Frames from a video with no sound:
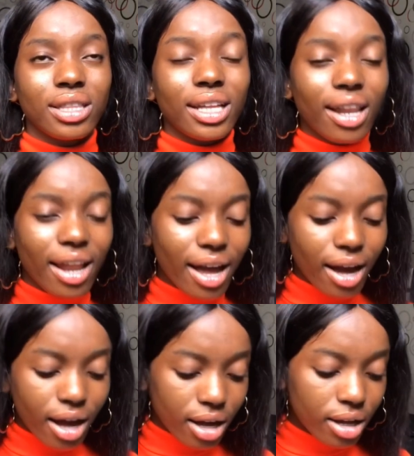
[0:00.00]
they
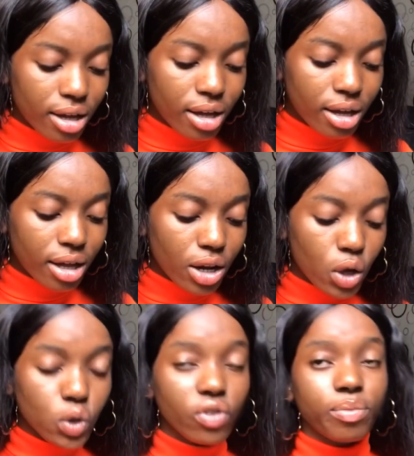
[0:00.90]
lack a
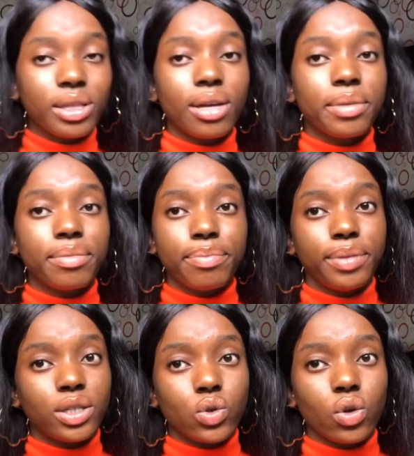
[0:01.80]
lot of vitamin
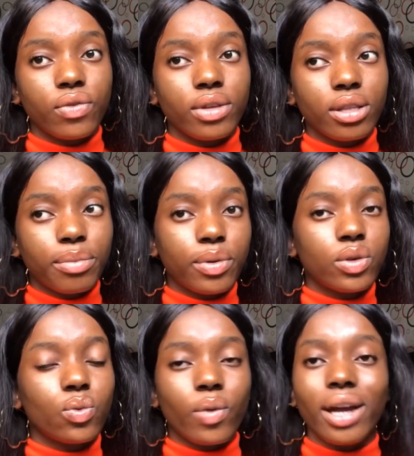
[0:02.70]
B12 in their
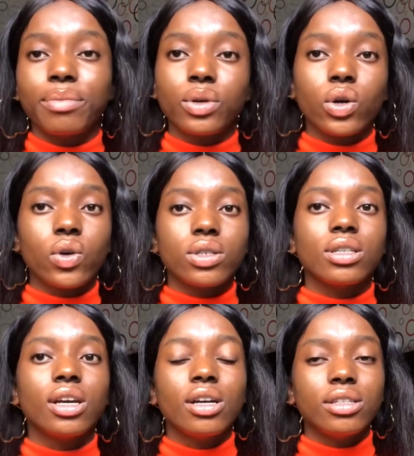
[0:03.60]
body. Why?
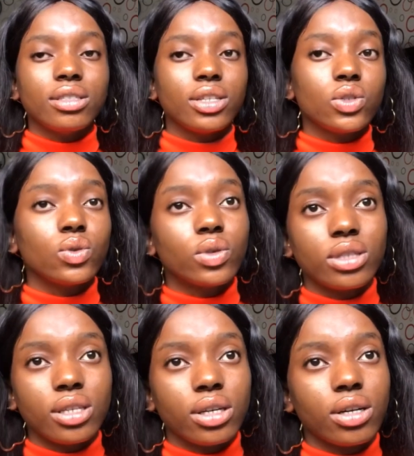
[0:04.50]
Because they do
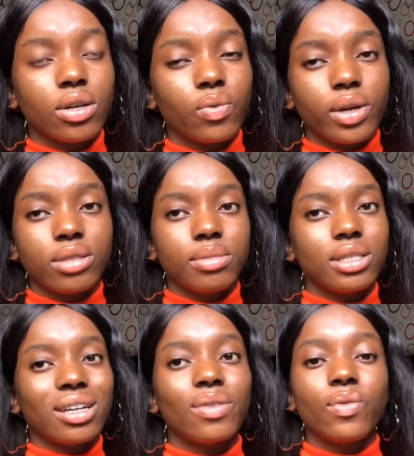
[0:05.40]
not take red
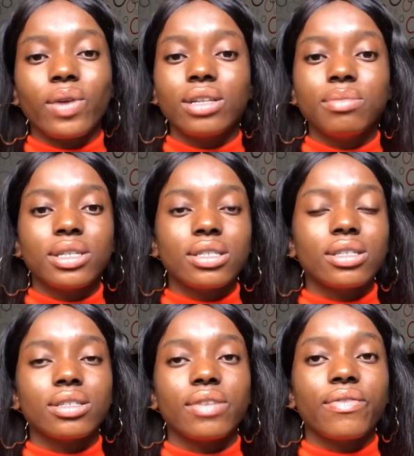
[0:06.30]
meat. And red meat
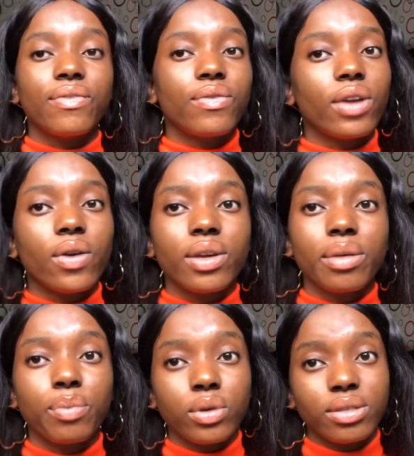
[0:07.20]
is a very
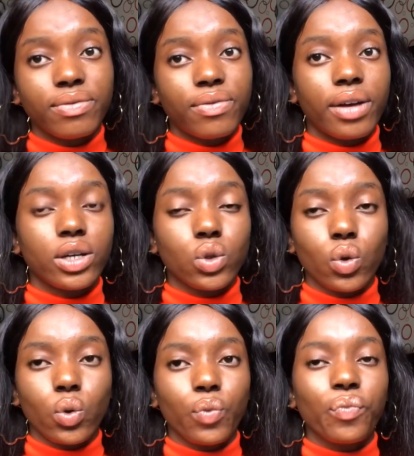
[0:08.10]
important
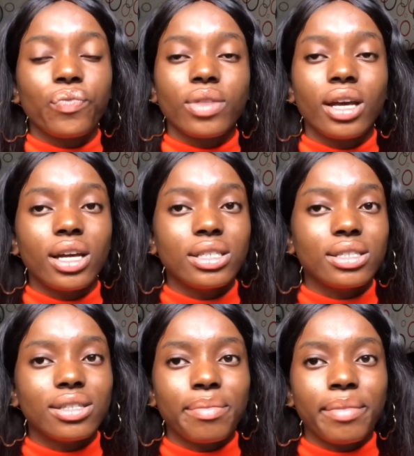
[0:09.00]
factor in
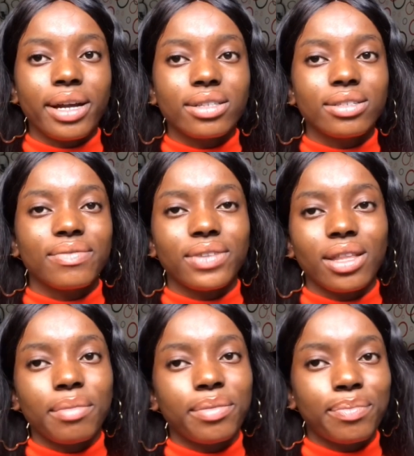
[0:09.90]
determining
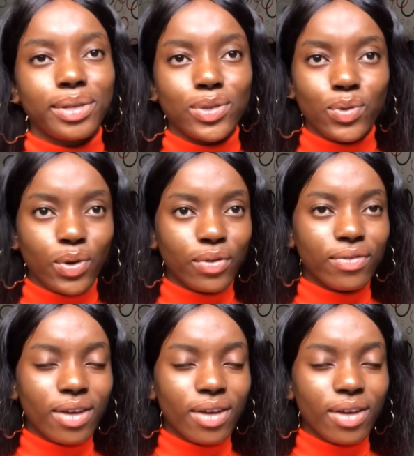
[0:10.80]
vitamin B12